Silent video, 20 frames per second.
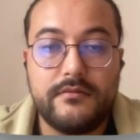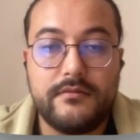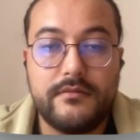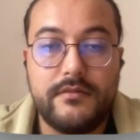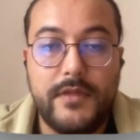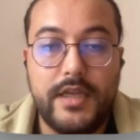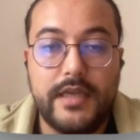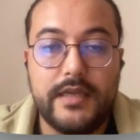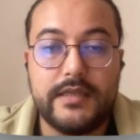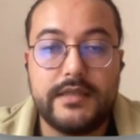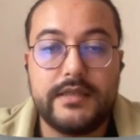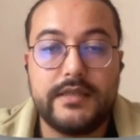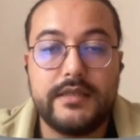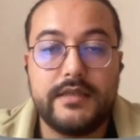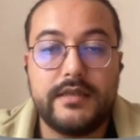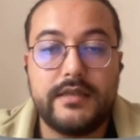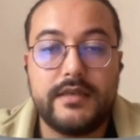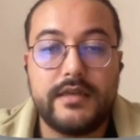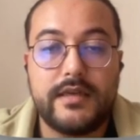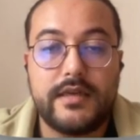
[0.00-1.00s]
Yes,
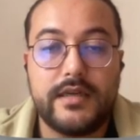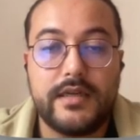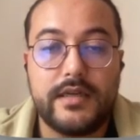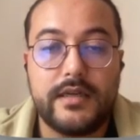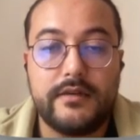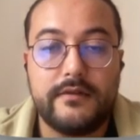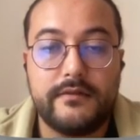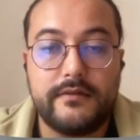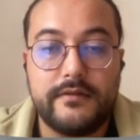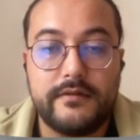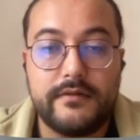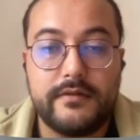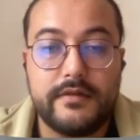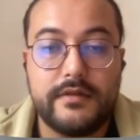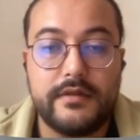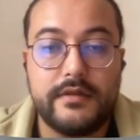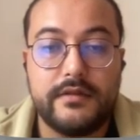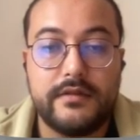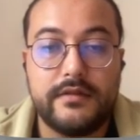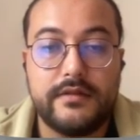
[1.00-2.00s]
I have the
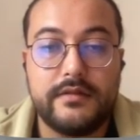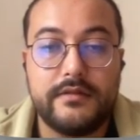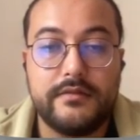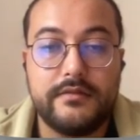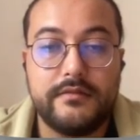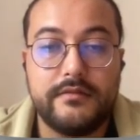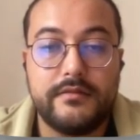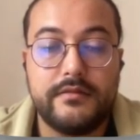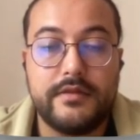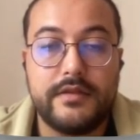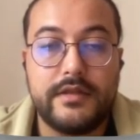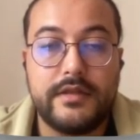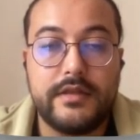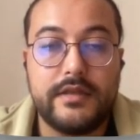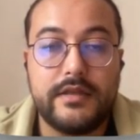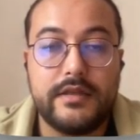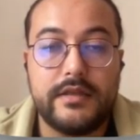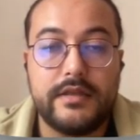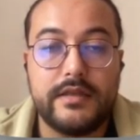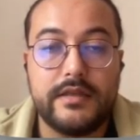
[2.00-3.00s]

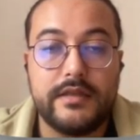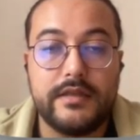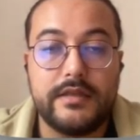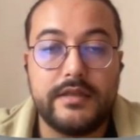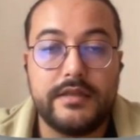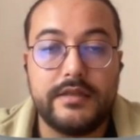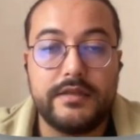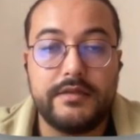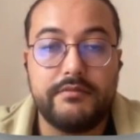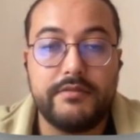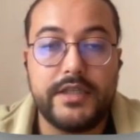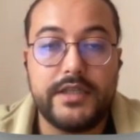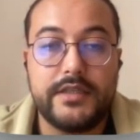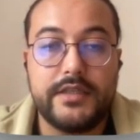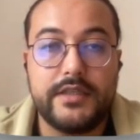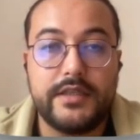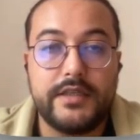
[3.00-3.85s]
matching